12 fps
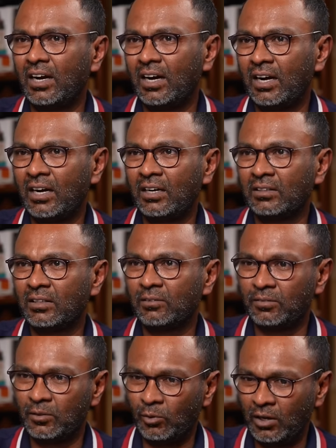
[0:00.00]

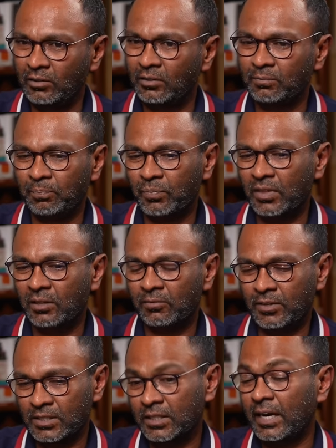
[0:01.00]
One of the
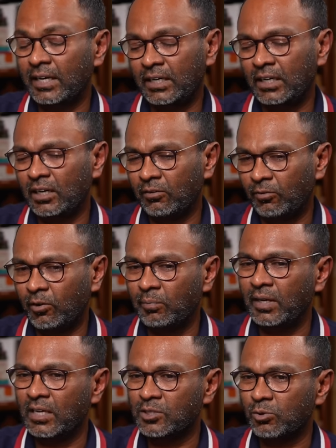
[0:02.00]
first criteria for
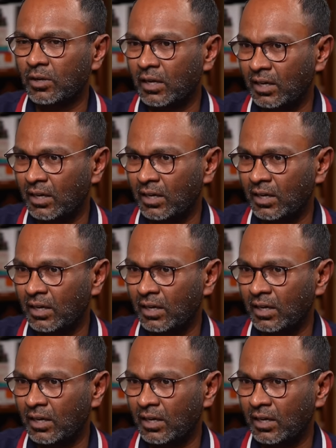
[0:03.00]
me is,